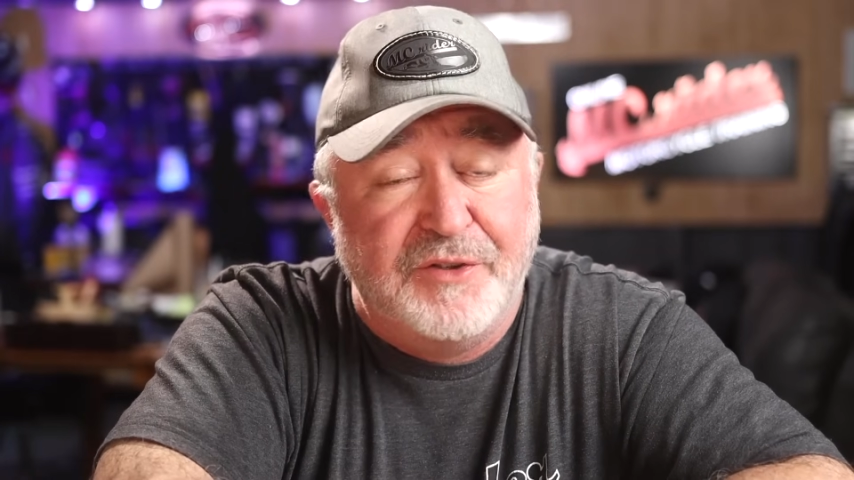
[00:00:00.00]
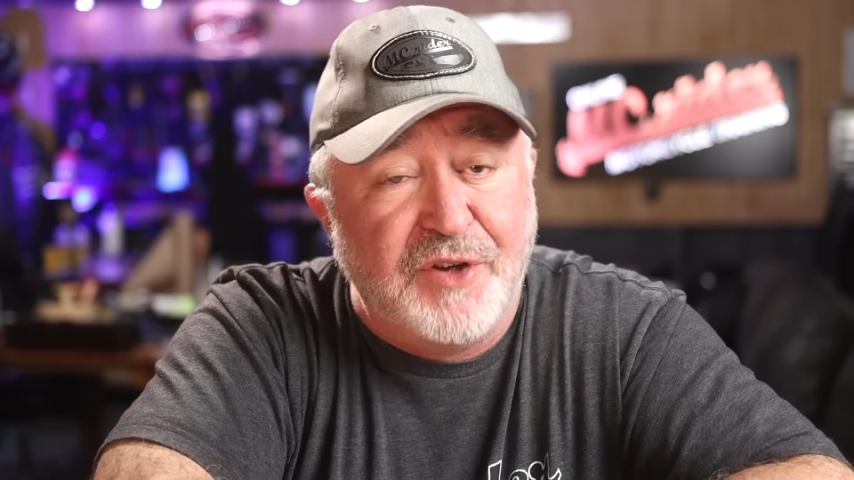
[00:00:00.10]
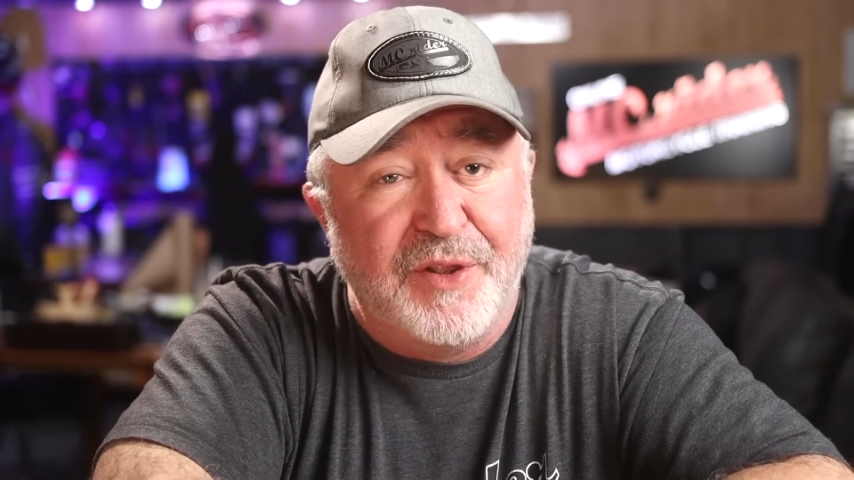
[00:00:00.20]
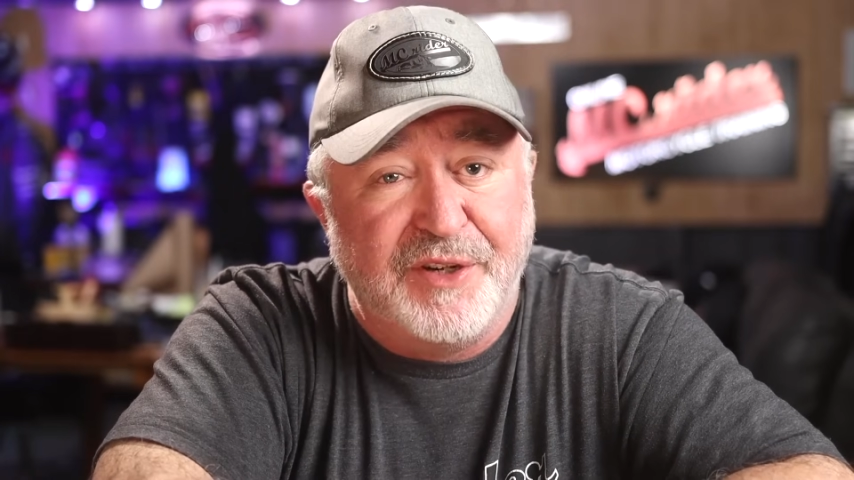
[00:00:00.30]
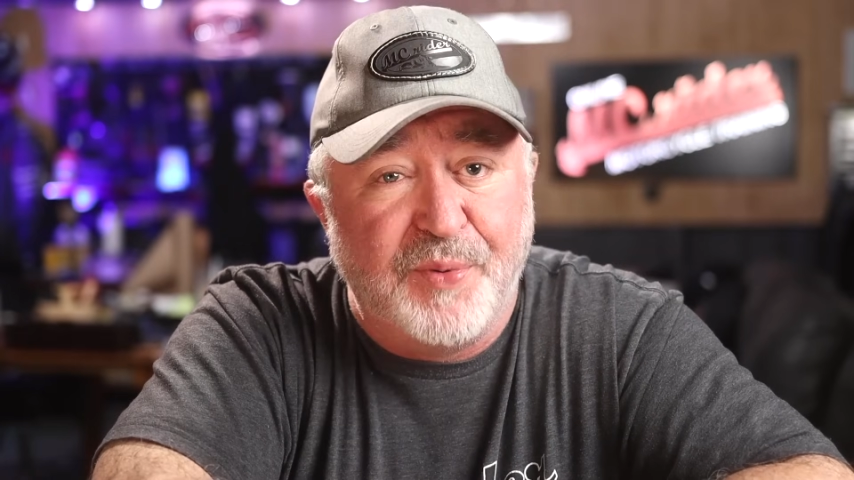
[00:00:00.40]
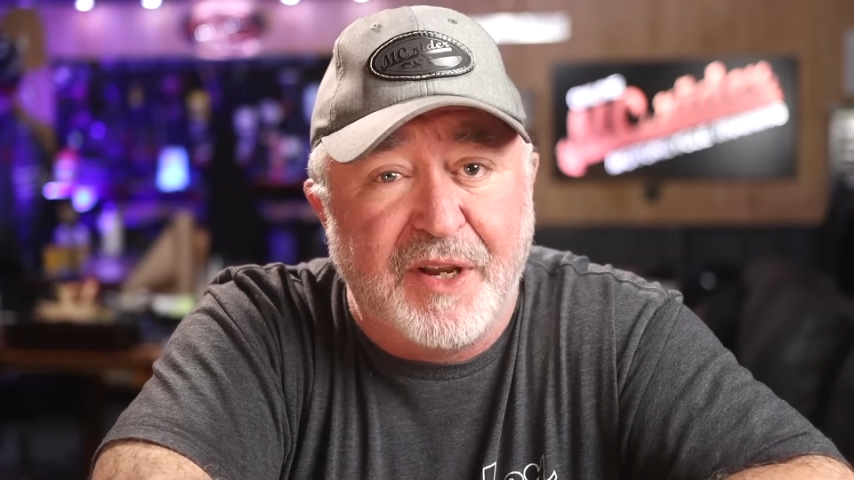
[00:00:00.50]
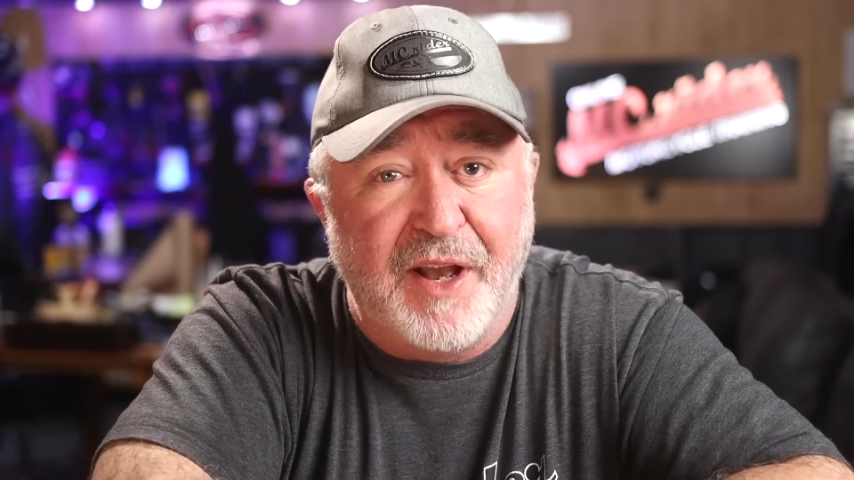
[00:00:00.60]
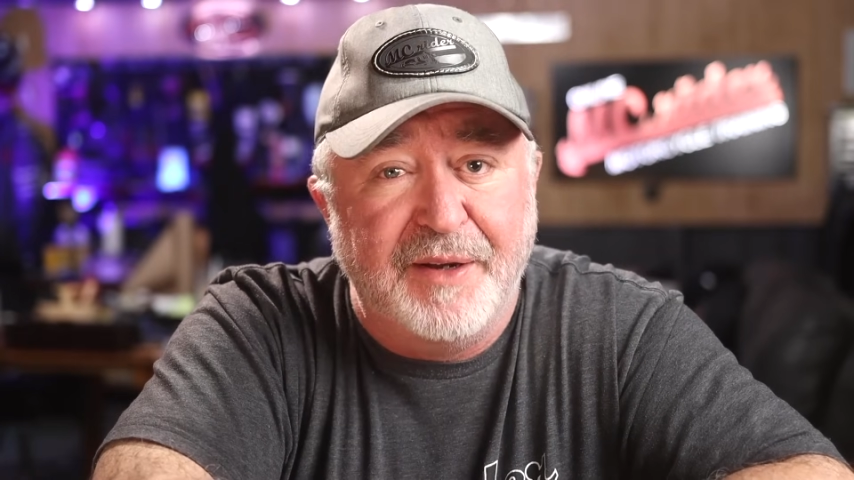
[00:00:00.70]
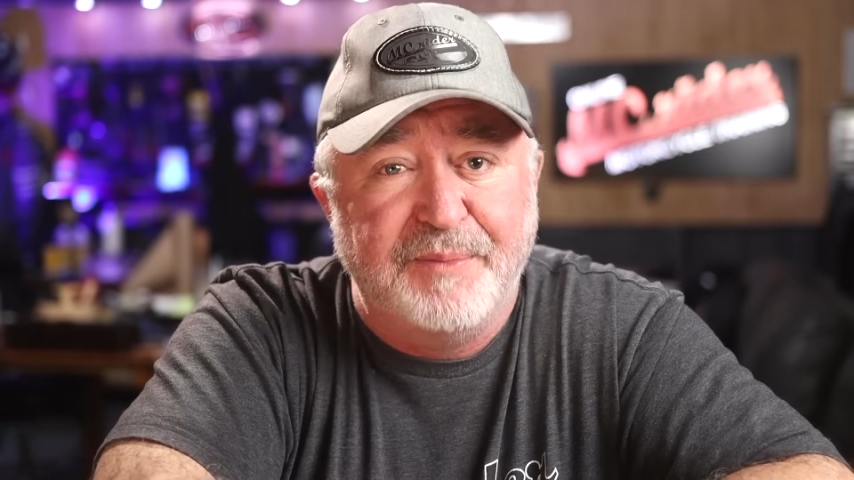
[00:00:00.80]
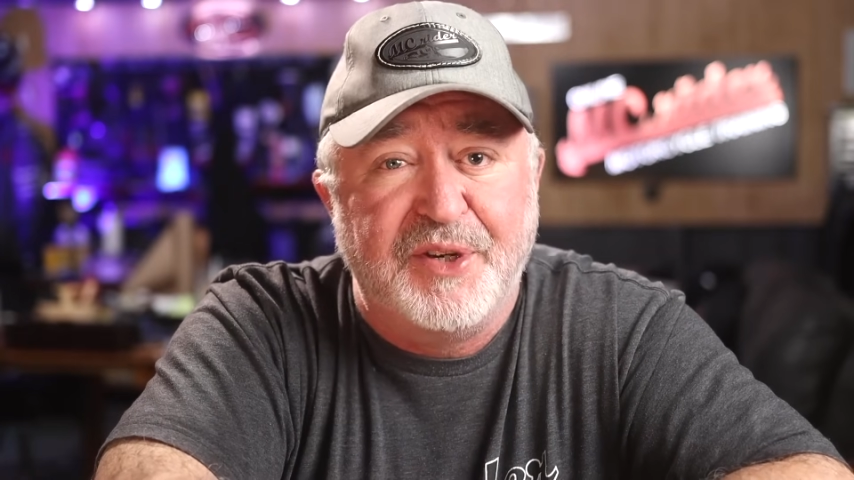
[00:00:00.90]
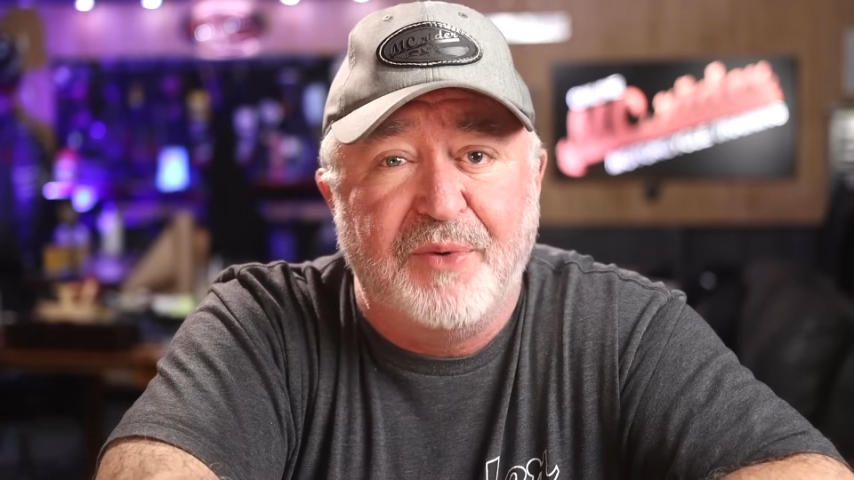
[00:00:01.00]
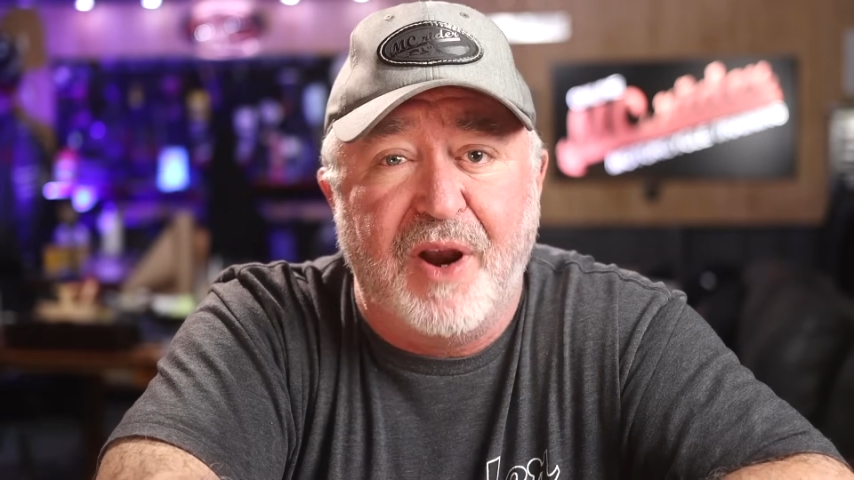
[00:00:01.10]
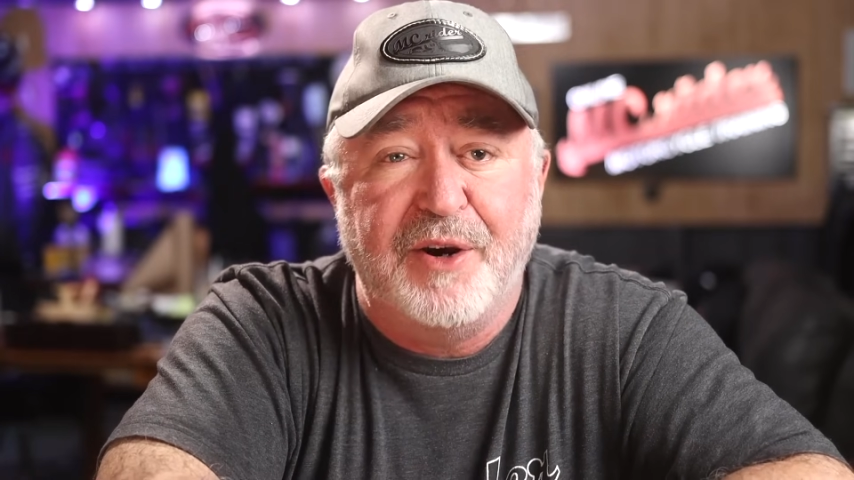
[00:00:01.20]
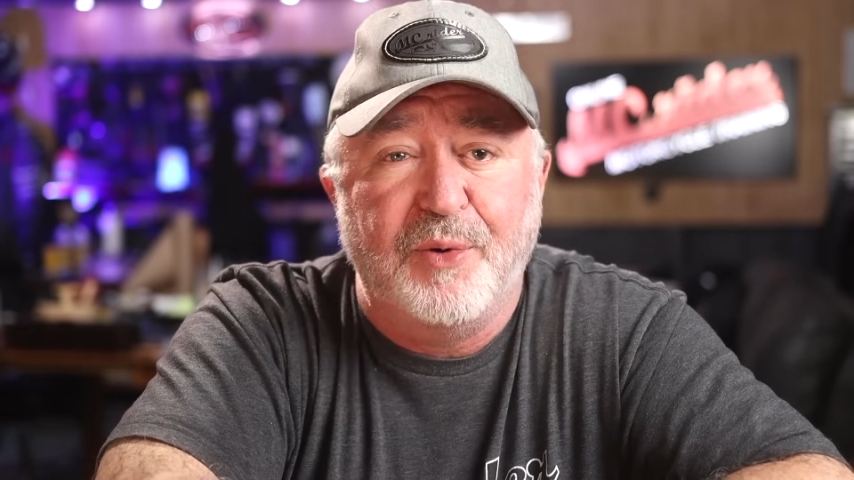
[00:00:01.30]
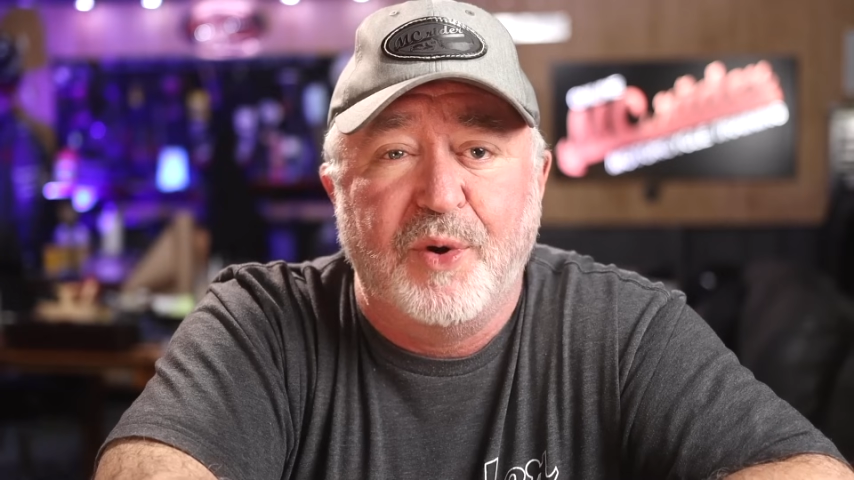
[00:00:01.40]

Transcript: So this week on MCrider,